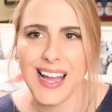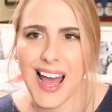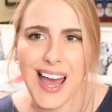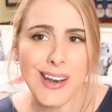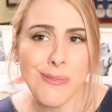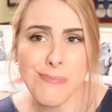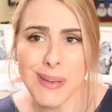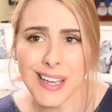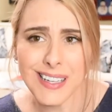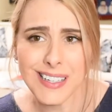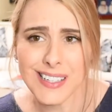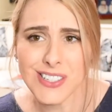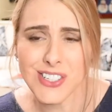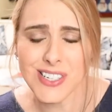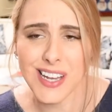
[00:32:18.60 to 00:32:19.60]
I don't pay
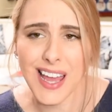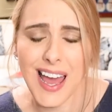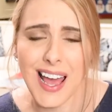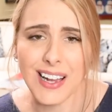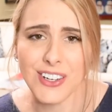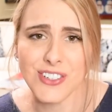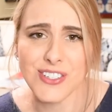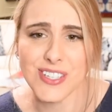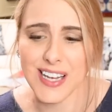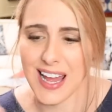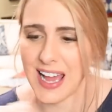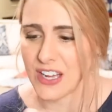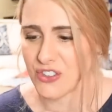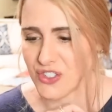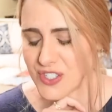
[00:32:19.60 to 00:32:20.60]
attention to actors and
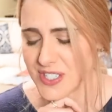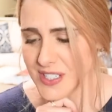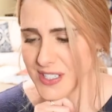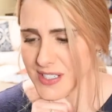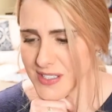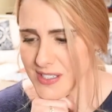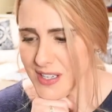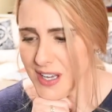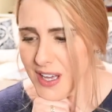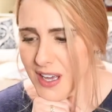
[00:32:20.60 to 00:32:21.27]
actresses.